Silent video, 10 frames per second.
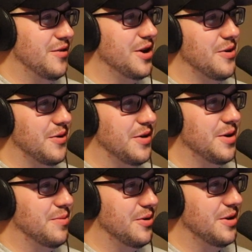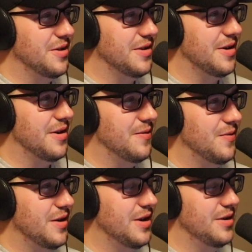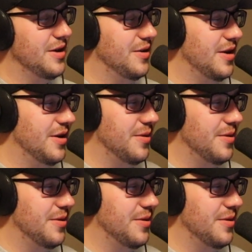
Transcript: now and then, but in